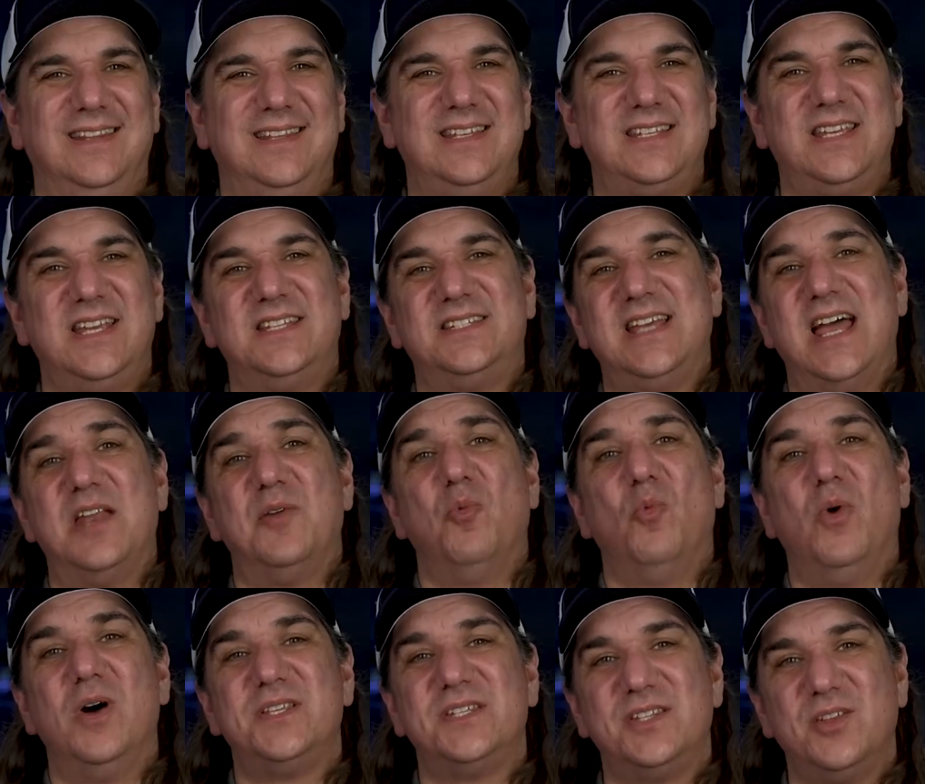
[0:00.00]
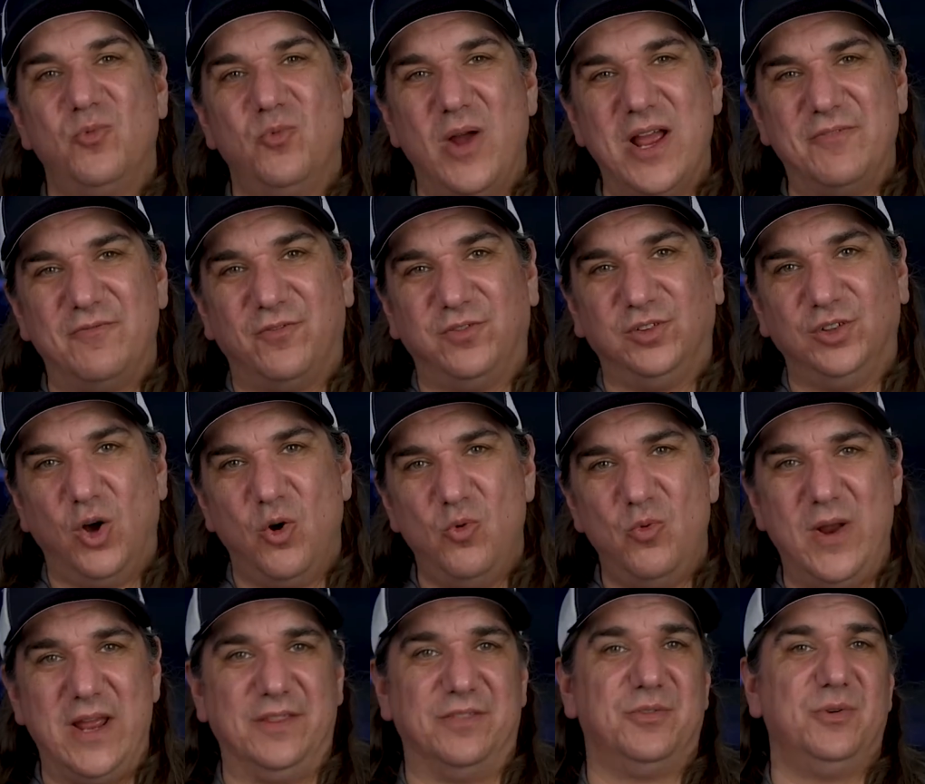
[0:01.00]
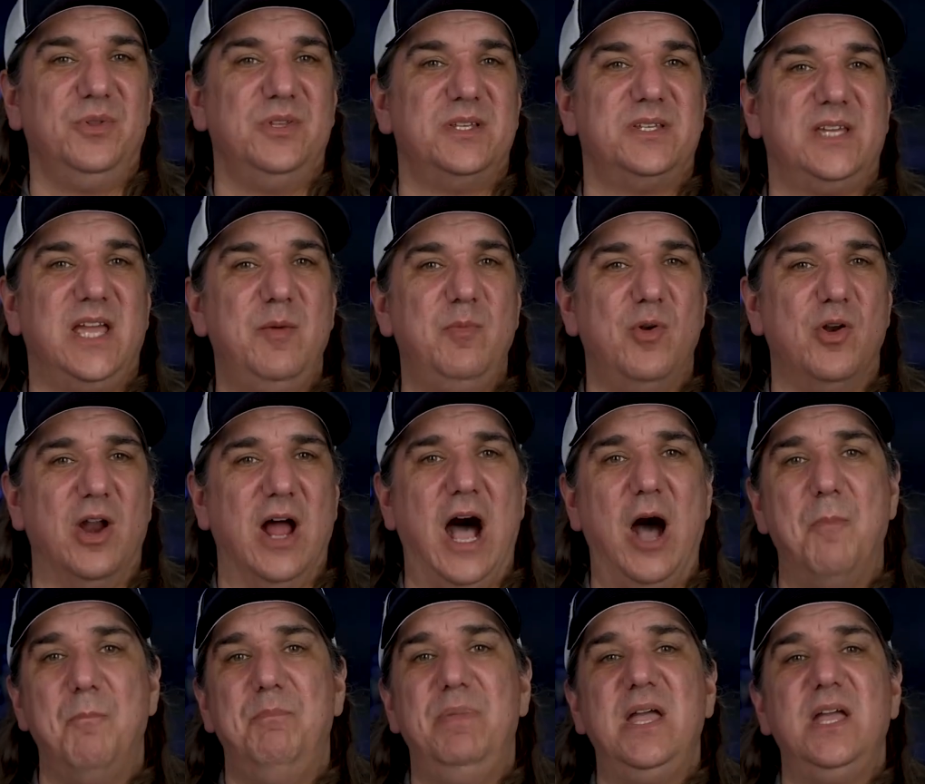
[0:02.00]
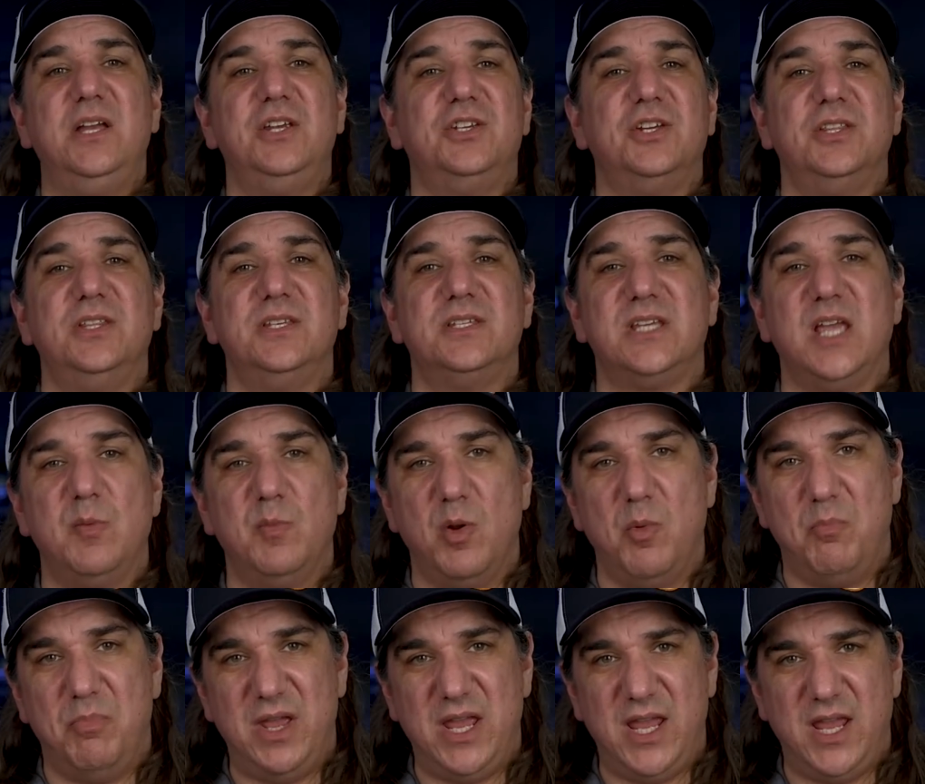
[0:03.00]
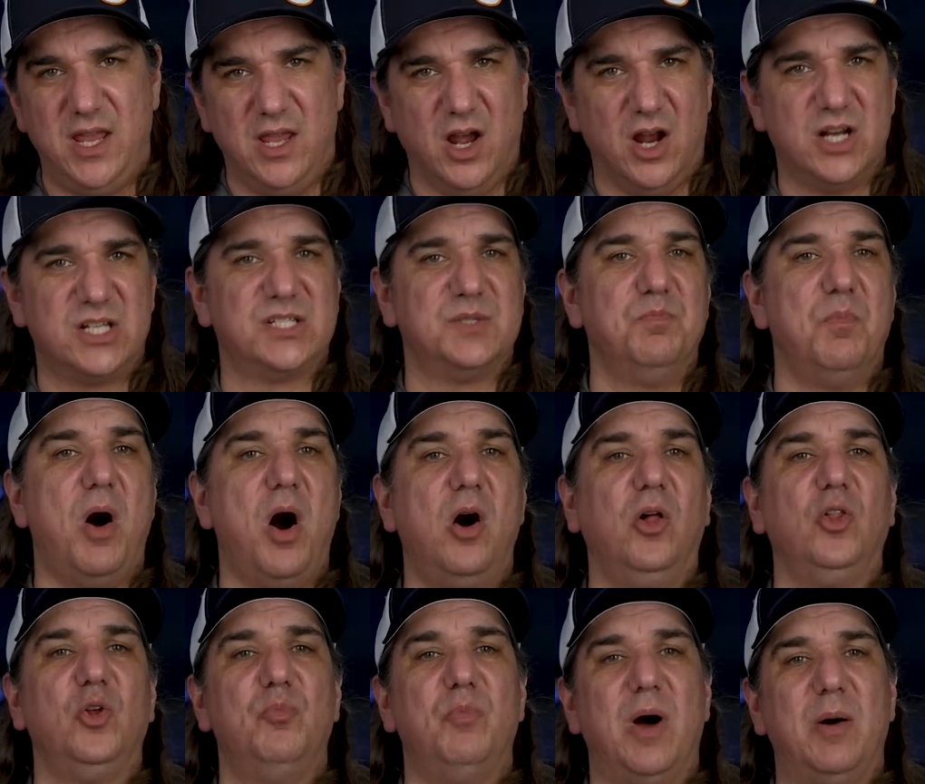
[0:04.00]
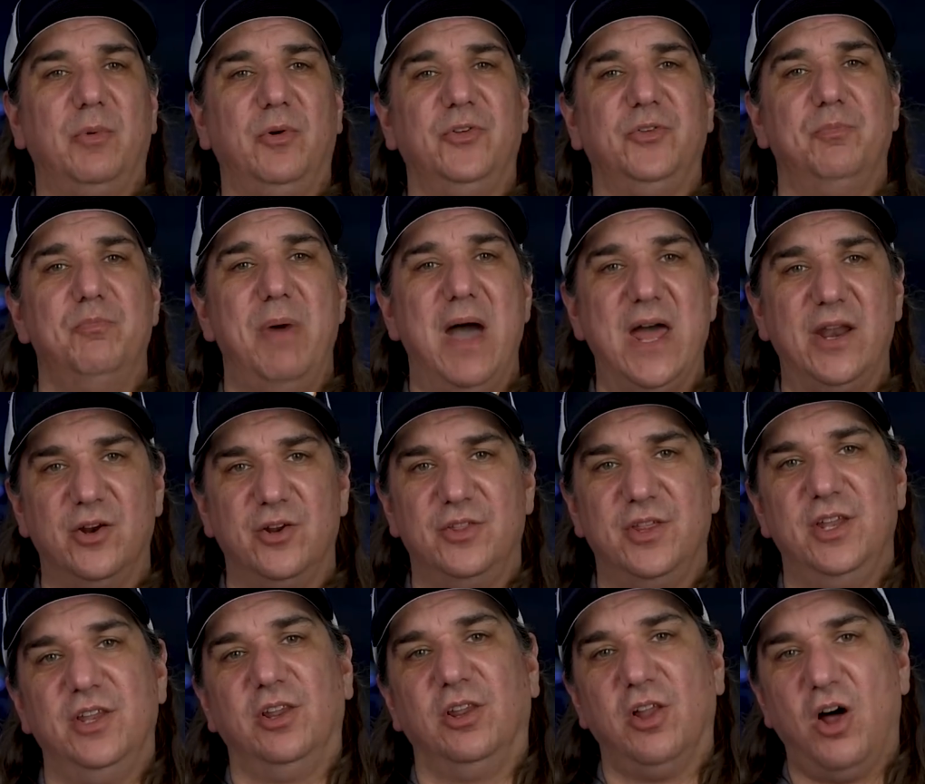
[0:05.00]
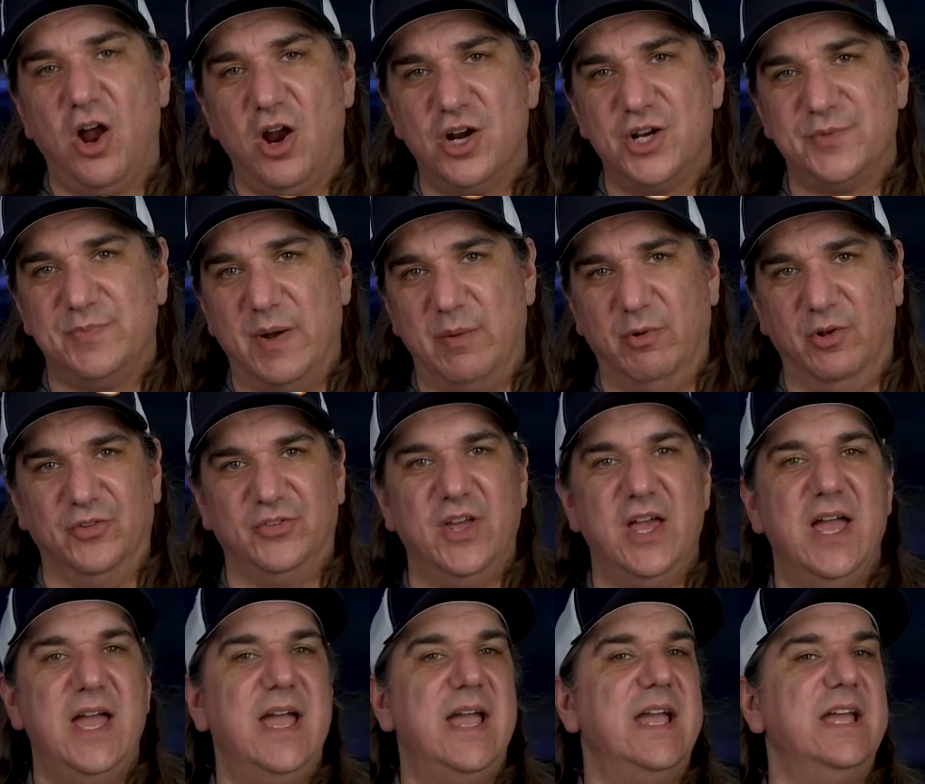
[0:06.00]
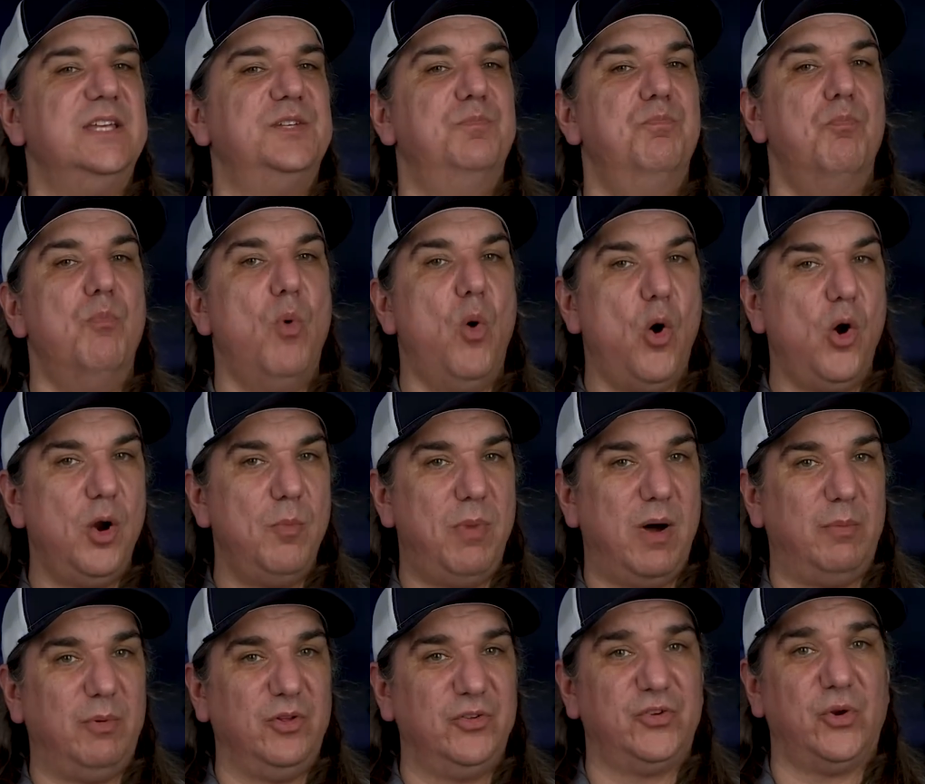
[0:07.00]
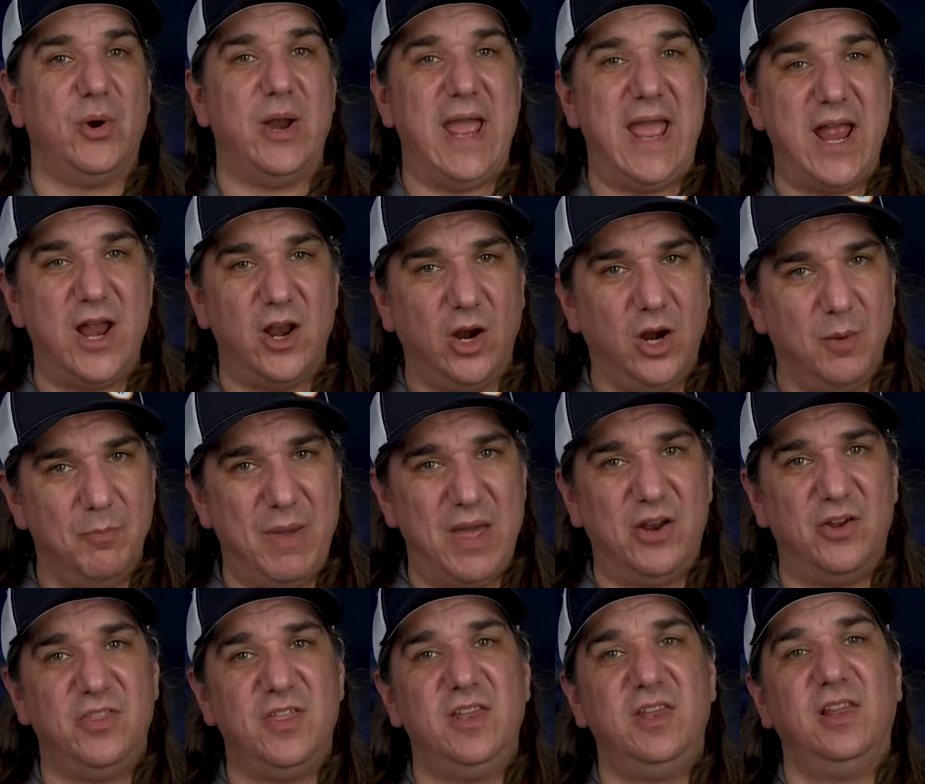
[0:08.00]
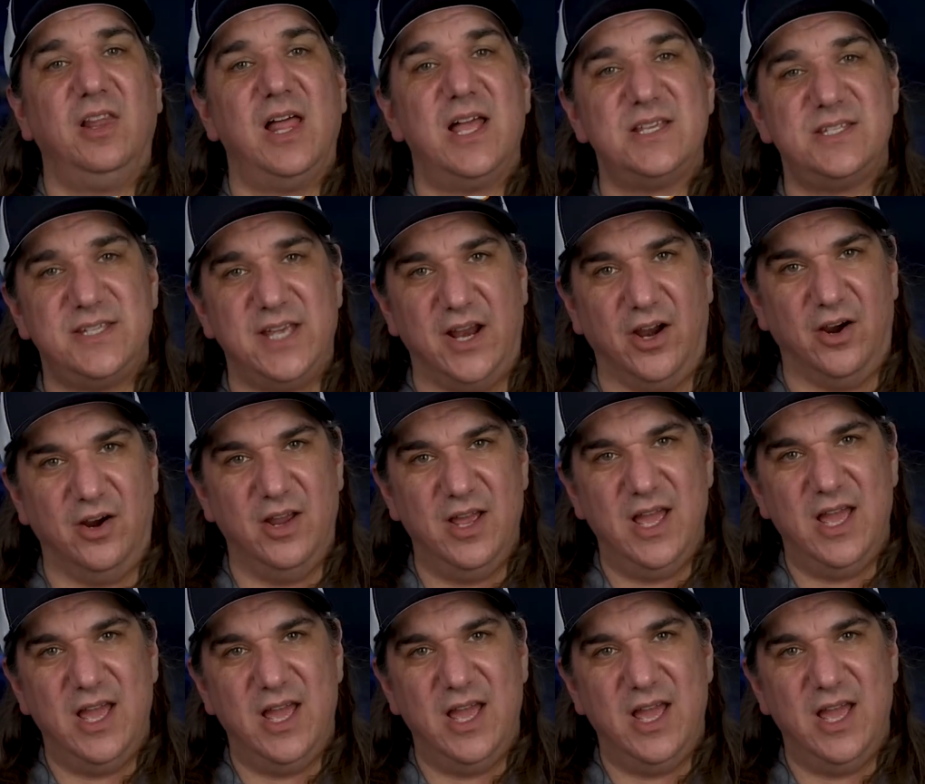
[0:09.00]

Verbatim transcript: This gets at what's the right flow rate through the skimmer? How big should the skimmer be? Are smaller bubbles better than large bubbles? Is more bubbles or air better than less air?